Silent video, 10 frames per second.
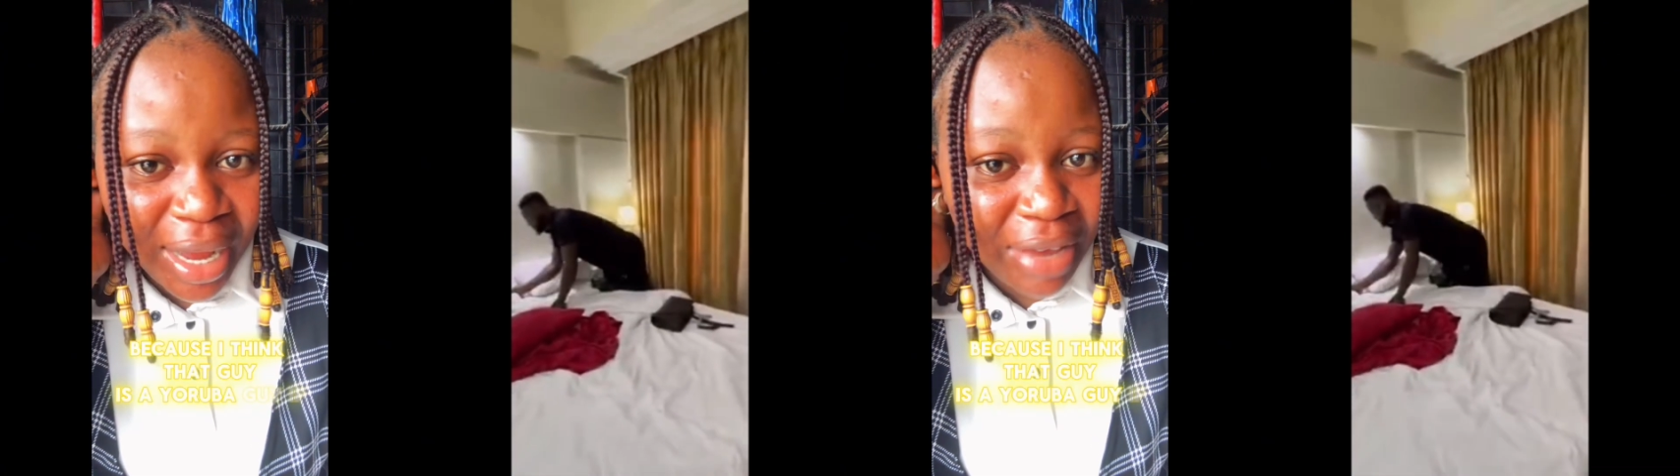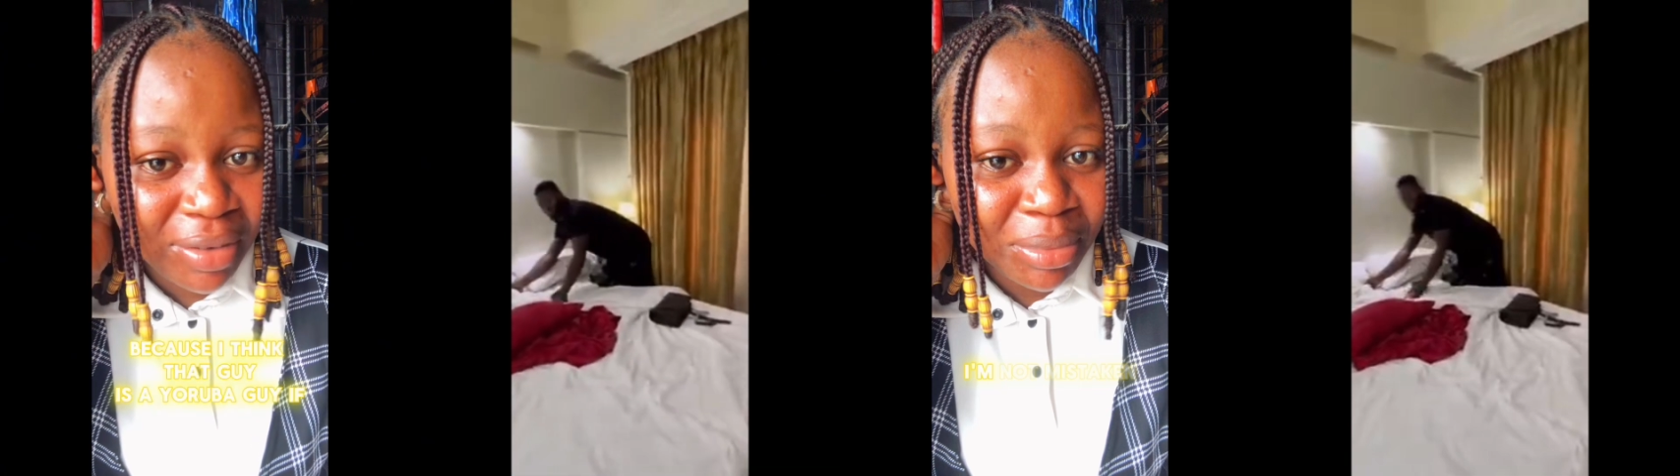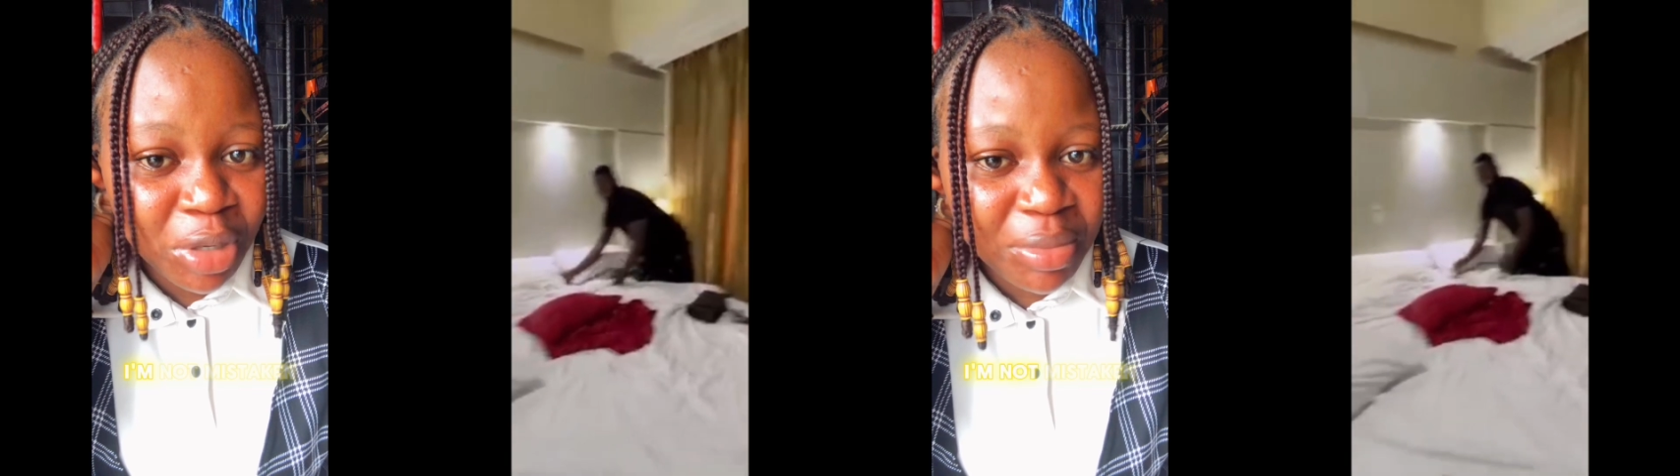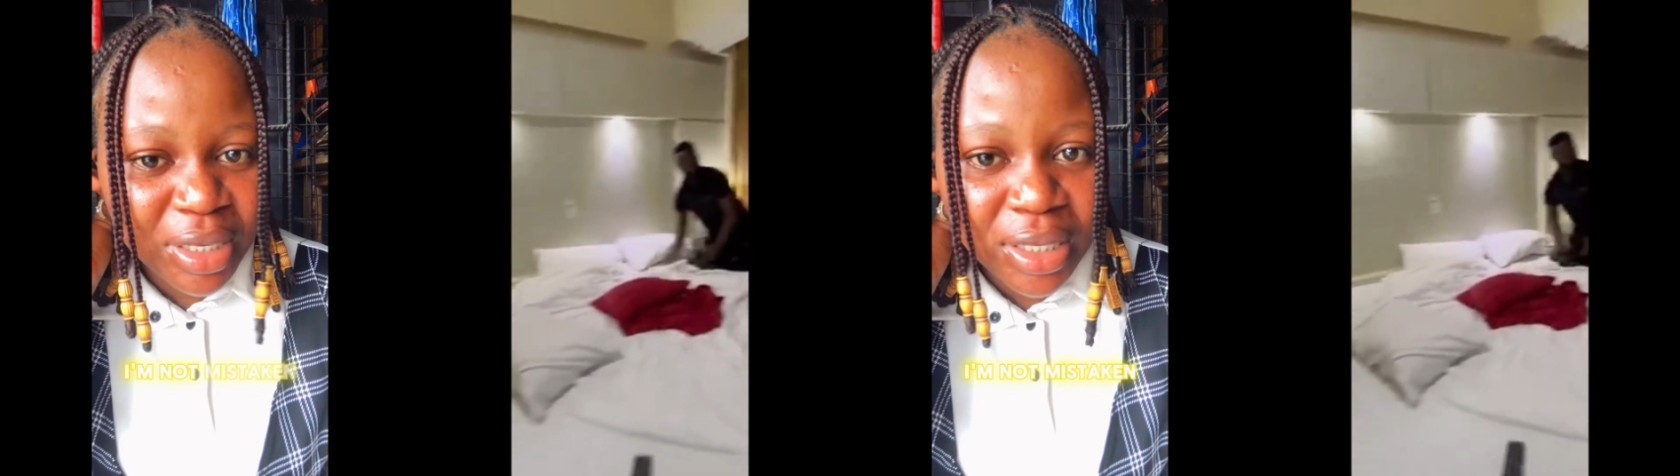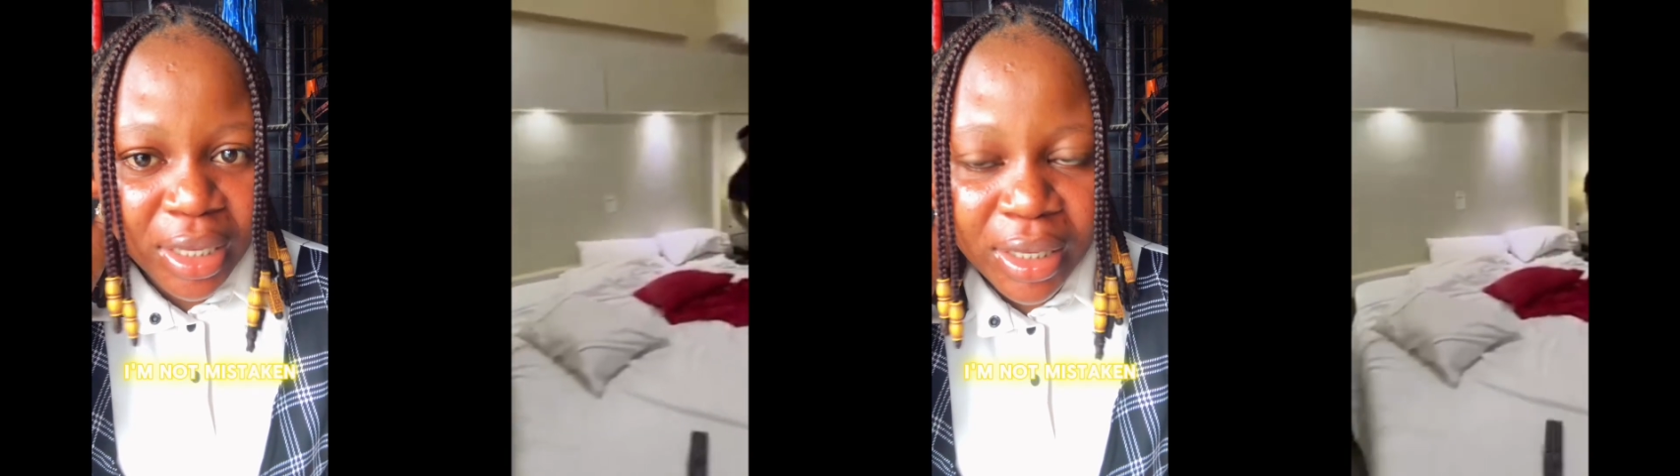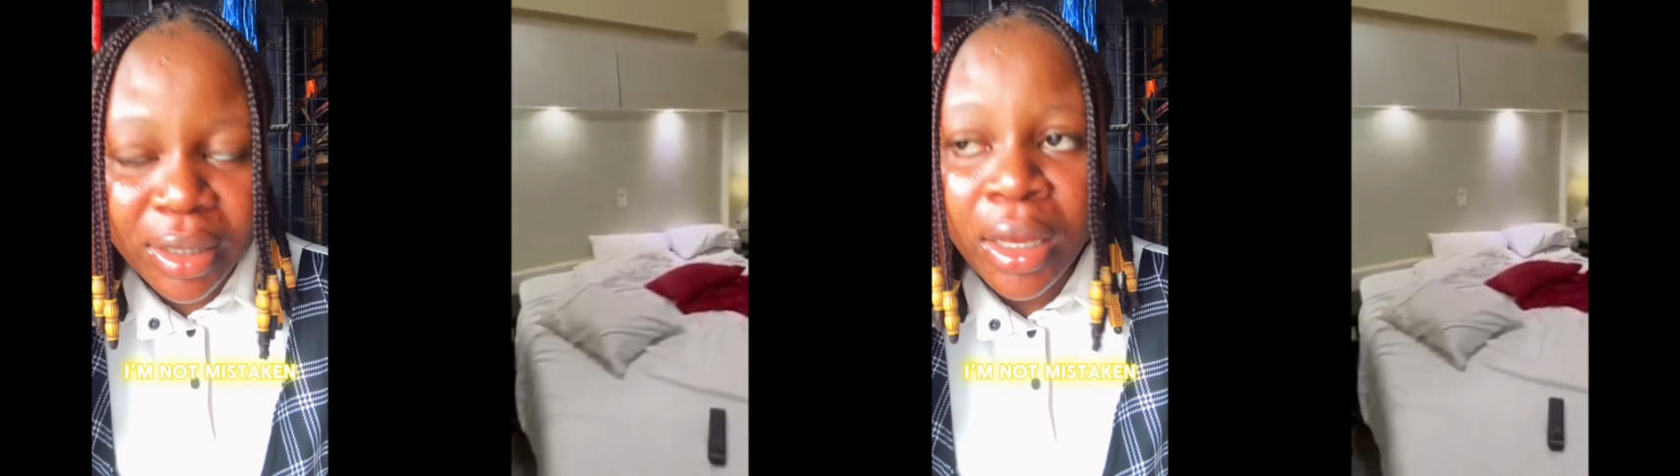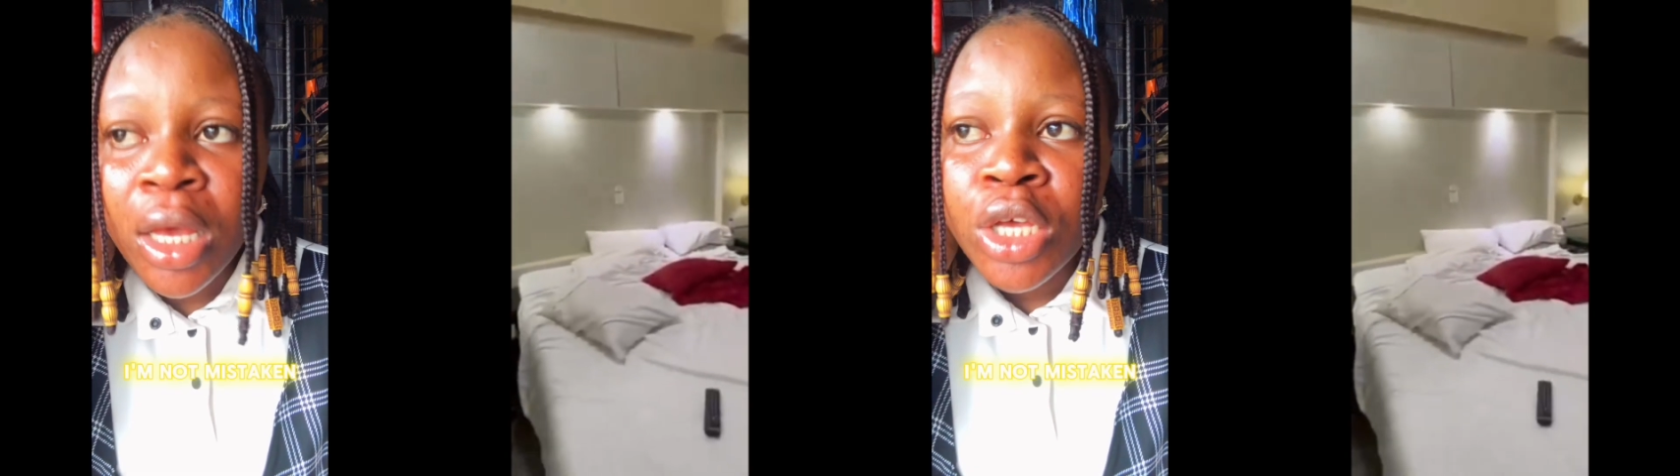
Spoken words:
guy, if I'm not mistaken.